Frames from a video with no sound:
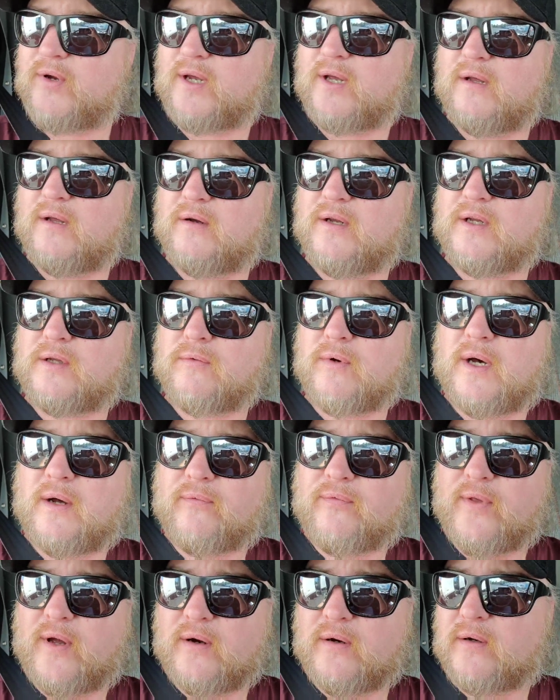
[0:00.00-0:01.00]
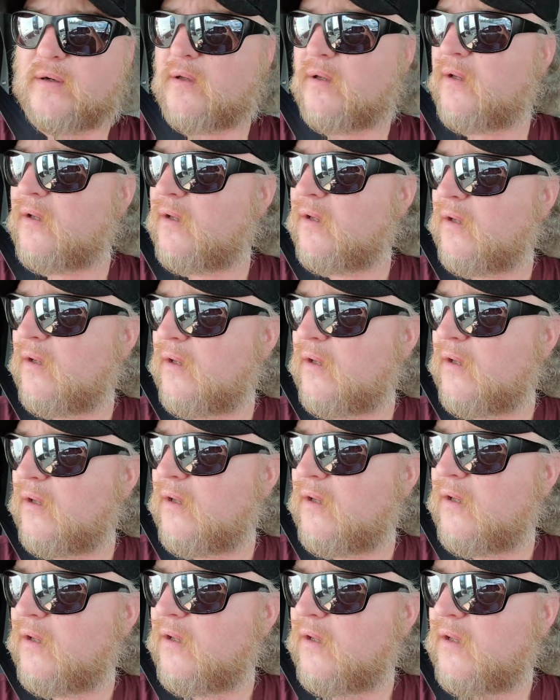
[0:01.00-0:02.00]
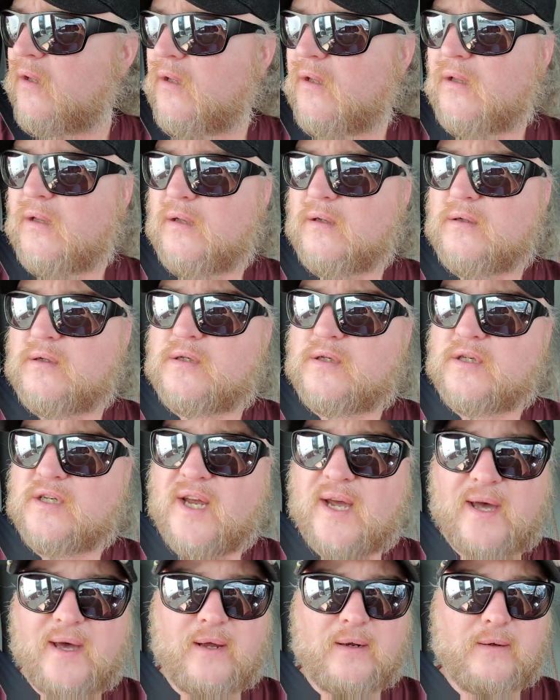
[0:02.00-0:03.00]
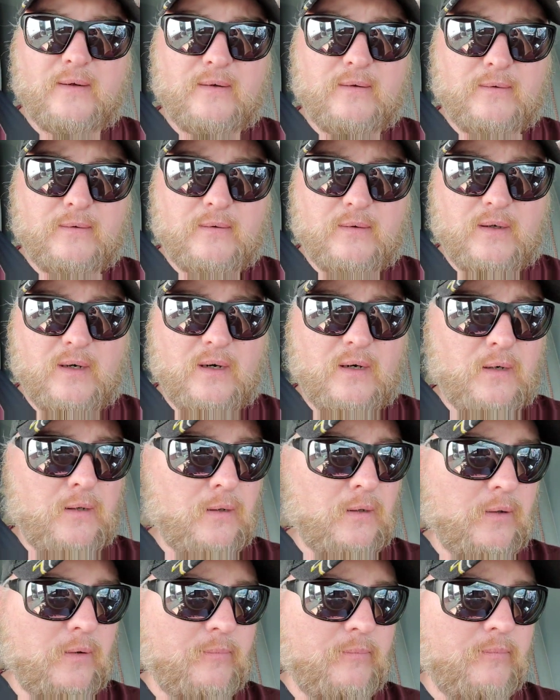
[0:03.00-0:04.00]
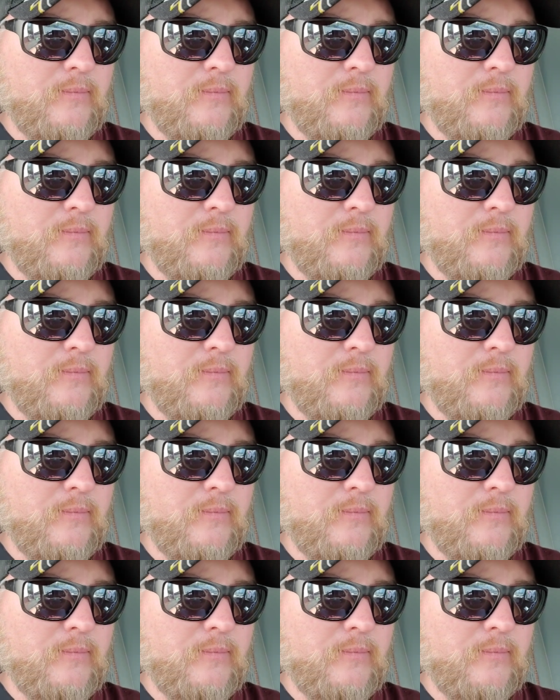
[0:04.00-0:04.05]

freaking load at 12:30. Shit. Oh,